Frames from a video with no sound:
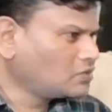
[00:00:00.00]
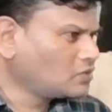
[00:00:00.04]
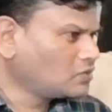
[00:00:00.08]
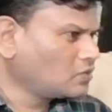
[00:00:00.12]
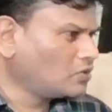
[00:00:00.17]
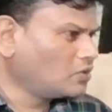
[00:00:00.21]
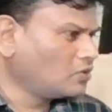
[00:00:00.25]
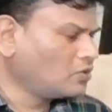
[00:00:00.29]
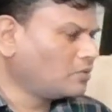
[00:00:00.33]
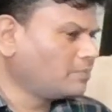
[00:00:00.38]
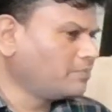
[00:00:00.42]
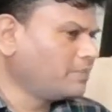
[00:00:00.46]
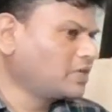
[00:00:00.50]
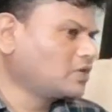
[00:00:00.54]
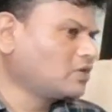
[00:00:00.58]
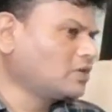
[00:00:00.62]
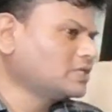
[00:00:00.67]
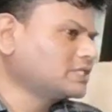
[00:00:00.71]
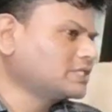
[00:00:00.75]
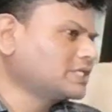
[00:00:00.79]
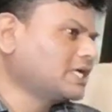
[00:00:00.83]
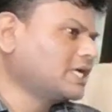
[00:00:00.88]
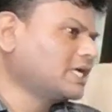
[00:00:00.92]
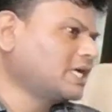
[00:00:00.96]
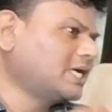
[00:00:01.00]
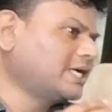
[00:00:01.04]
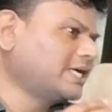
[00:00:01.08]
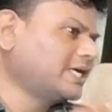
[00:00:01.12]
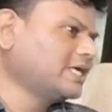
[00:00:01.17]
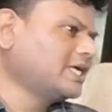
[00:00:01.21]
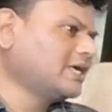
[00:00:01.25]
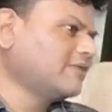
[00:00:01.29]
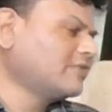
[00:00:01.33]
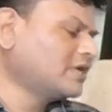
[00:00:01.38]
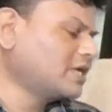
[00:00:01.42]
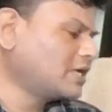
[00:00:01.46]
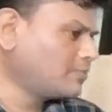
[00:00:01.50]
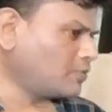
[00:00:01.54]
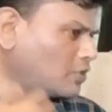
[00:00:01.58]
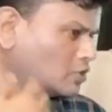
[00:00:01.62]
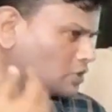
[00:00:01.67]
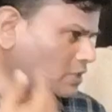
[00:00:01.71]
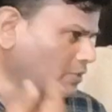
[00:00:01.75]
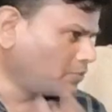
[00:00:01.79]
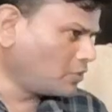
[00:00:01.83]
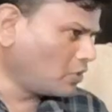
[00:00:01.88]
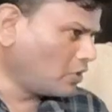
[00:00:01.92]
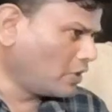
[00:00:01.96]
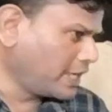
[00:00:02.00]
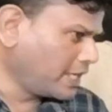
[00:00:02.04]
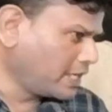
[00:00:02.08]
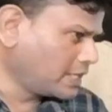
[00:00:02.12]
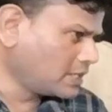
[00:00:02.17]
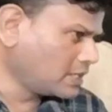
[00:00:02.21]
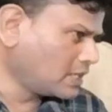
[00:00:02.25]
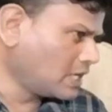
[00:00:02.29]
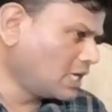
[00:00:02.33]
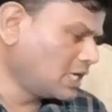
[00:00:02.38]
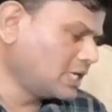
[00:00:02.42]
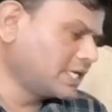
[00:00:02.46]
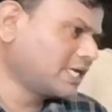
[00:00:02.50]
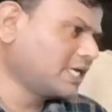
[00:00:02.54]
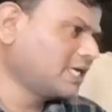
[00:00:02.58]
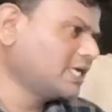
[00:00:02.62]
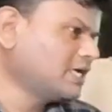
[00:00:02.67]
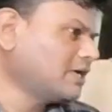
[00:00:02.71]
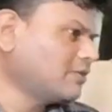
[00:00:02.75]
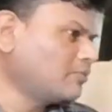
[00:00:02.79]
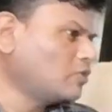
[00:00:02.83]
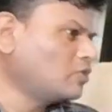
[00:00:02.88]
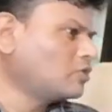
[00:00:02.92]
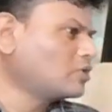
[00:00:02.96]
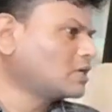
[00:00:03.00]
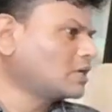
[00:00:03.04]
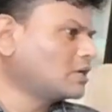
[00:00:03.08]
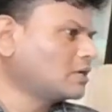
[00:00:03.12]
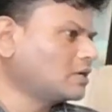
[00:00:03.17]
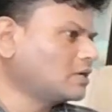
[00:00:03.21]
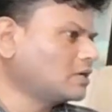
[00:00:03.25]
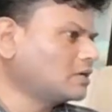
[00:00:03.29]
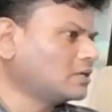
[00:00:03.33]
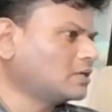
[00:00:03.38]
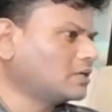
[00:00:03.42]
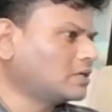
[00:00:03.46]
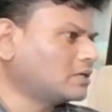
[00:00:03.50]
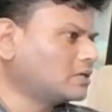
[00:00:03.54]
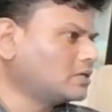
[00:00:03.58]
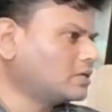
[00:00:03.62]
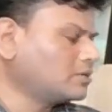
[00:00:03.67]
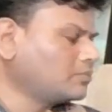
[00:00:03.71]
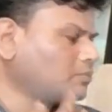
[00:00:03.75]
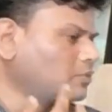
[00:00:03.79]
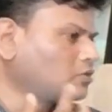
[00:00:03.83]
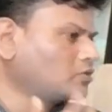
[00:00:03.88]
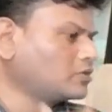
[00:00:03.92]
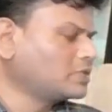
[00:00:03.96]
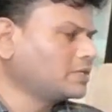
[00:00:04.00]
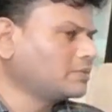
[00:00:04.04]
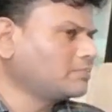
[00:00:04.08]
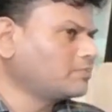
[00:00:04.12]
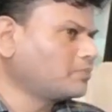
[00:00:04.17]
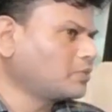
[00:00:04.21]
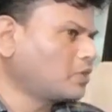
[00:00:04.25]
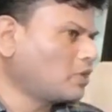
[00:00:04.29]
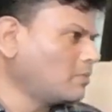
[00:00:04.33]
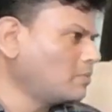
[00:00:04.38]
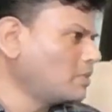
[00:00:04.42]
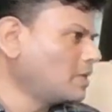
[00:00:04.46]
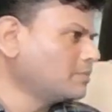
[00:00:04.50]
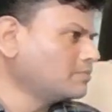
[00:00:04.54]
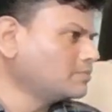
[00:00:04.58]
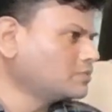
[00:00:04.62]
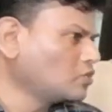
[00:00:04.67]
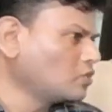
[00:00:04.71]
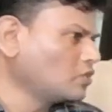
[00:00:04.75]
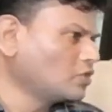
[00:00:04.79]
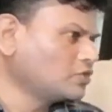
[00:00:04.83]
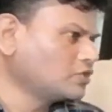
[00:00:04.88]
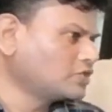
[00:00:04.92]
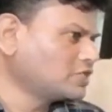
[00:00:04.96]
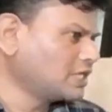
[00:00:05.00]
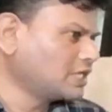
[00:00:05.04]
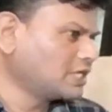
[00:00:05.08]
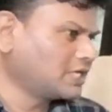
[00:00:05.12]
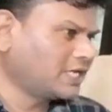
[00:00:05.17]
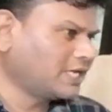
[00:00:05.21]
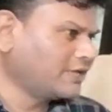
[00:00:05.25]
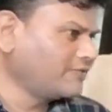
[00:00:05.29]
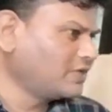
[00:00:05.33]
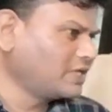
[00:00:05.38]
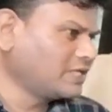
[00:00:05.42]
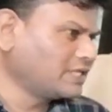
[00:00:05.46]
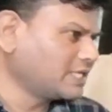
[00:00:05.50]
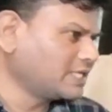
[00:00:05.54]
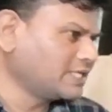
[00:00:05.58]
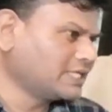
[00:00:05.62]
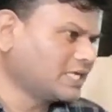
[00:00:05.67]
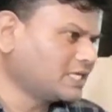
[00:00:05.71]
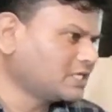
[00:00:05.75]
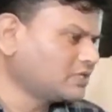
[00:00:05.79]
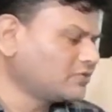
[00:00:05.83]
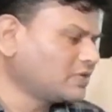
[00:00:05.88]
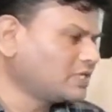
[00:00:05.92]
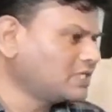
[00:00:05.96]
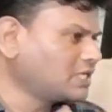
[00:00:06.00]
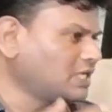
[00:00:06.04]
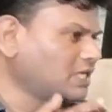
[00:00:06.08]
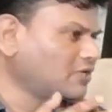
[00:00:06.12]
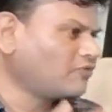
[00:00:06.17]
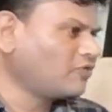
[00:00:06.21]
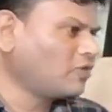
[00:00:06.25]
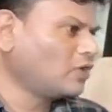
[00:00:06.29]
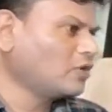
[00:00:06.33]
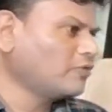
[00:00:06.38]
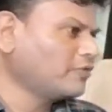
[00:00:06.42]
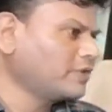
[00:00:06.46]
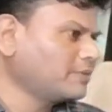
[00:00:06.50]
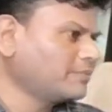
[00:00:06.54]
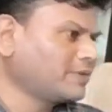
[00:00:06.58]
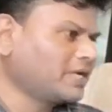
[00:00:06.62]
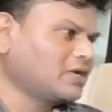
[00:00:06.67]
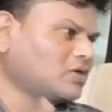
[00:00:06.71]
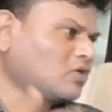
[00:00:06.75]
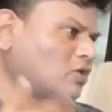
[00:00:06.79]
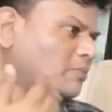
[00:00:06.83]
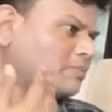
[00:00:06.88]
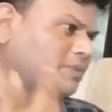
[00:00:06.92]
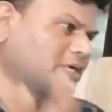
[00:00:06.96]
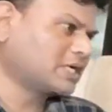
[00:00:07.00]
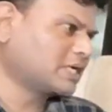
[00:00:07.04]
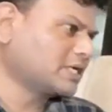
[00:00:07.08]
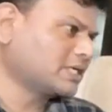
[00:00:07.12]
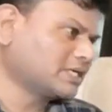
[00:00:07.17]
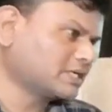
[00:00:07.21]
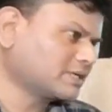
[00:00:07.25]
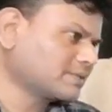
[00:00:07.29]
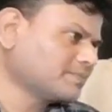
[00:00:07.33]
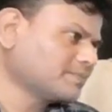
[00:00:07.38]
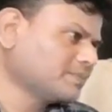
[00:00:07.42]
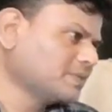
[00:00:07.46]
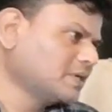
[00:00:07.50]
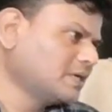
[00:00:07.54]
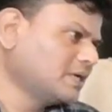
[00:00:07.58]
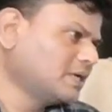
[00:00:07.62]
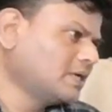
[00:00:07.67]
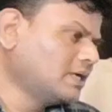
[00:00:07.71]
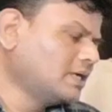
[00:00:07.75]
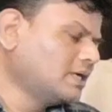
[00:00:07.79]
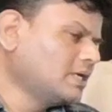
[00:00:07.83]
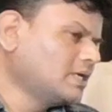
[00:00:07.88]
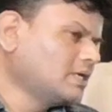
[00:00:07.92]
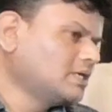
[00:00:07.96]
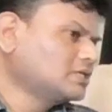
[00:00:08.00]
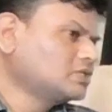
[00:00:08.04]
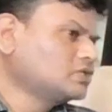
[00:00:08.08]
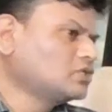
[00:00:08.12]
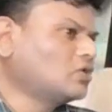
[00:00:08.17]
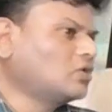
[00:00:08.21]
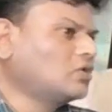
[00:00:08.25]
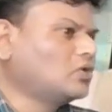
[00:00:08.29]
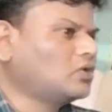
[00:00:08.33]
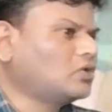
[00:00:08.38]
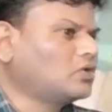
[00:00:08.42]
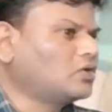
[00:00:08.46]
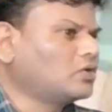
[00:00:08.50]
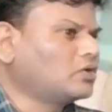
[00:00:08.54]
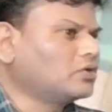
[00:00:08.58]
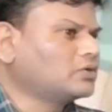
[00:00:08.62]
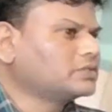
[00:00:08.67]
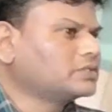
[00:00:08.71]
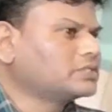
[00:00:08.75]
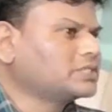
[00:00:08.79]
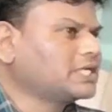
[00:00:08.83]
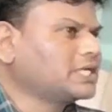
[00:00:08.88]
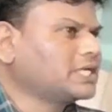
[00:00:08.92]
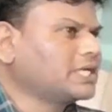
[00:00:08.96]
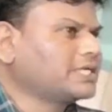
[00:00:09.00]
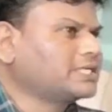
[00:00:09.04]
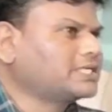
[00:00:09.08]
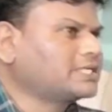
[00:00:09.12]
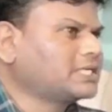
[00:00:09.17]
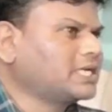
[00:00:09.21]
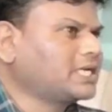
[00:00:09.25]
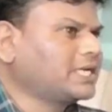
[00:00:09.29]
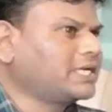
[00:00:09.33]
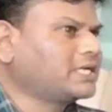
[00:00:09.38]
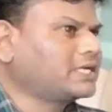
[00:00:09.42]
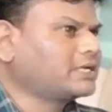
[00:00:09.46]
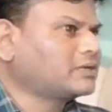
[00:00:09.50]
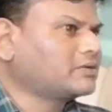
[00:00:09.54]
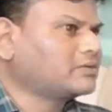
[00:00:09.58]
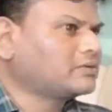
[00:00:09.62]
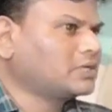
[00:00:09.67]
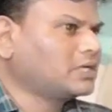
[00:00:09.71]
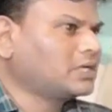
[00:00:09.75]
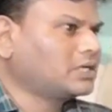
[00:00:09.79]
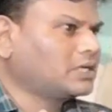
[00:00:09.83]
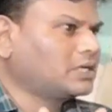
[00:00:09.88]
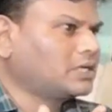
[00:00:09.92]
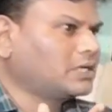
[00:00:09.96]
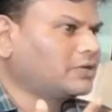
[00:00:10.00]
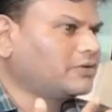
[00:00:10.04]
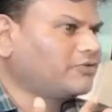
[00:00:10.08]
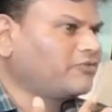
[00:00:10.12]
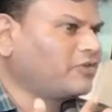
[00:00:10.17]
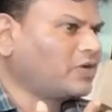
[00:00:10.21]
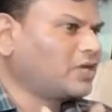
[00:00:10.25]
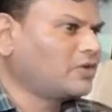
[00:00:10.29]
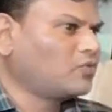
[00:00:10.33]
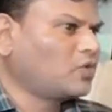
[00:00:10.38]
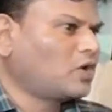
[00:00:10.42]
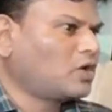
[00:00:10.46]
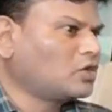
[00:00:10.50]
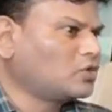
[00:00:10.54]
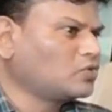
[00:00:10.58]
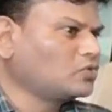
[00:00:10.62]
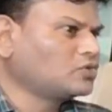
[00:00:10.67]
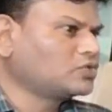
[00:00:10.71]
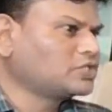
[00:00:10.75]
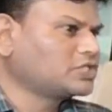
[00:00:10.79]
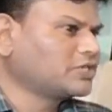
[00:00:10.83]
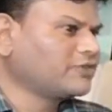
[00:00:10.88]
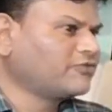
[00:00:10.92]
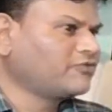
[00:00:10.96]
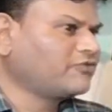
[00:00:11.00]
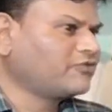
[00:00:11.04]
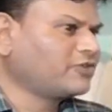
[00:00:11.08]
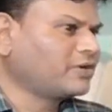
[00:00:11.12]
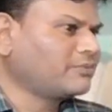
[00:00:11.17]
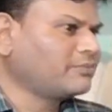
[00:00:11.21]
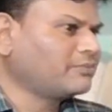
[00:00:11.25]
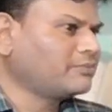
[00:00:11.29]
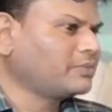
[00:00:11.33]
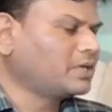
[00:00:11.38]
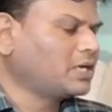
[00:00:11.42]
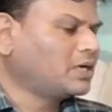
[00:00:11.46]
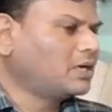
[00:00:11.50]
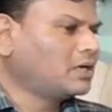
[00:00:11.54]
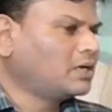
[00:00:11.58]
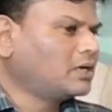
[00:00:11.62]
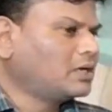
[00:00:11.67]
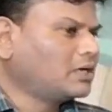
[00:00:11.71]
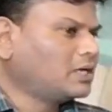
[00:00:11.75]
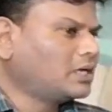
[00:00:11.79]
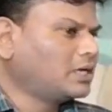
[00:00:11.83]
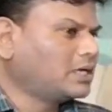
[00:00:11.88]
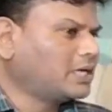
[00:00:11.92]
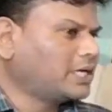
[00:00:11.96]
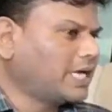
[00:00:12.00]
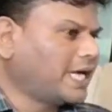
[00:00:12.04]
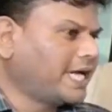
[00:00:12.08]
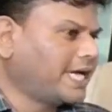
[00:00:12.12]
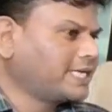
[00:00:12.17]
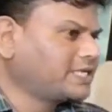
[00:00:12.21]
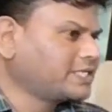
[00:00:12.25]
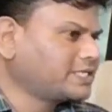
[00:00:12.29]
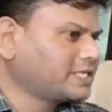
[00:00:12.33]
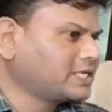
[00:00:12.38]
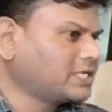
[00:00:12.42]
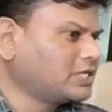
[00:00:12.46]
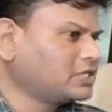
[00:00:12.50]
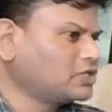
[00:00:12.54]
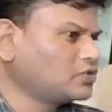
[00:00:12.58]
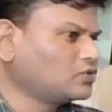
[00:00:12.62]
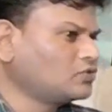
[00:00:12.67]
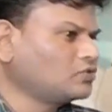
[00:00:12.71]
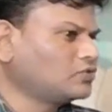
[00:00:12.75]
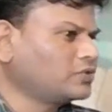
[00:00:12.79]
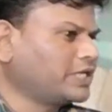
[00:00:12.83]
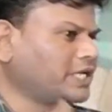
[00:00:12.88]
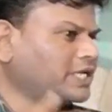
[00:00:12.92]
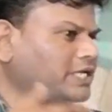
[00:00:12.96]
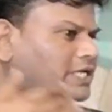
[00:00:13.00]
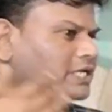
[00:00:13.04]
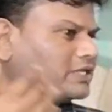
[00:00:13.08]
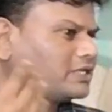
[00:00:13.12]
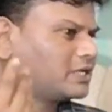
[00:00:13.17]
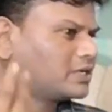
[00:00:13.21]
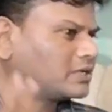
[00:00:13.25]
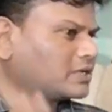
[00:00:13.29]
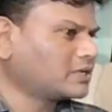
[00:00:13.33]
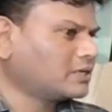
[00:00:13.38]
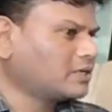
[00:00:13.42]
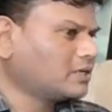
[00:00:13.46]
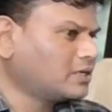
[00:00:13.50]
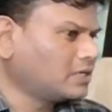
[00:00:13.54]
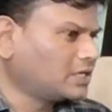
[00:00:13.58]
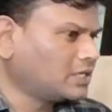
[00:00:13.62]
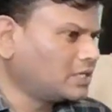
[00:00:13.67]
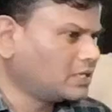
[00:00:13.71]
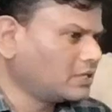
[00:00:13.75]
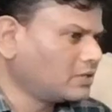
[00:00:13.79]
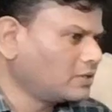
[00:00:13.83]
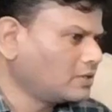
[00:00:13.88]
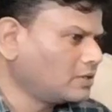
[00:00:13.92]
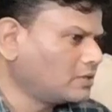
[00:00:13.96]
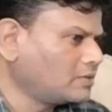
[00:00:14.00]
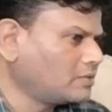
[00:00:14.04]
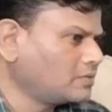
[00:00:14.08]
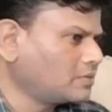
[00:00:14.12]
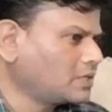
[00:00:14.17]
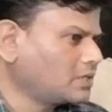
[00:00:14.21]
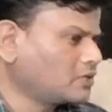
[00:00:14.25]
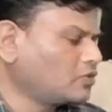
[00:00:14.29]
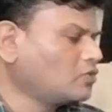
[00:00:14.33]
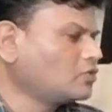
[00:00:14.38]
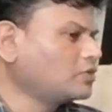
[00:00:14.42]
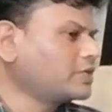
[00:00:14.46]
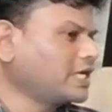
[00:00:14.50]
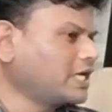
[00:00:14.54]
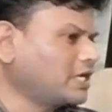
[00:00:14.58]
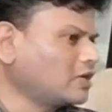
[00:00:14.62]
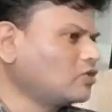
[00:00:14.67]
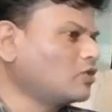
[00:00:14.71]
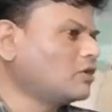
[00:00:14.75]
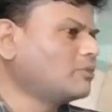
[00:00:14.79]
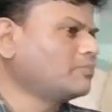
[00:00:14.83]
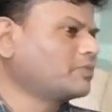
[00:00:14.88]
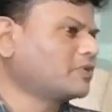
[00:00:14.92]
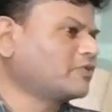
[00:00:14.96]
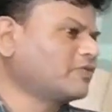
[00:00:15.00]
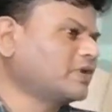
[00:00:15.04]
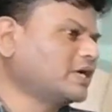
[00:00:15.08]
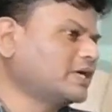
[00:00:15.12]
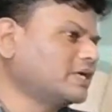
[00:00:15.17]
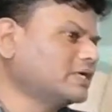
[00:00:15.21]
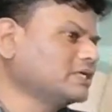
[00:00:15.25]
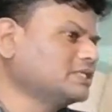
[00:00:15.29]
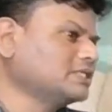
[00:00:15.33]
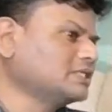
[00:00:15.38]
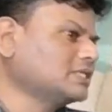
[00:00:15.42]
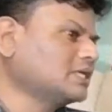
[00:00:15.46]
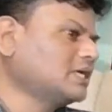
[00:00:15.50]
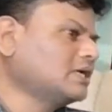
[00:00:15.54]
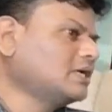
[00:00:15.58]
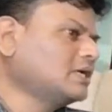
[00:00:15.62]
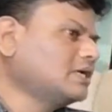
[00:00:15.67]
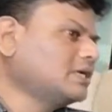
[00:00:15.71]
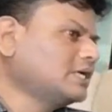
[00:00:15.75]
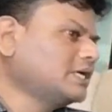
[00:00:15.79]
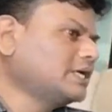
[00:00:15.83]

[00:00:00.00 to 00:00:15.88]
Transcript: So because they are already aware about the product, already about the problem, solution, everything. That is why they are following my competitor. So see, let's say like if I want to shift from Airtel to any other telecom providers,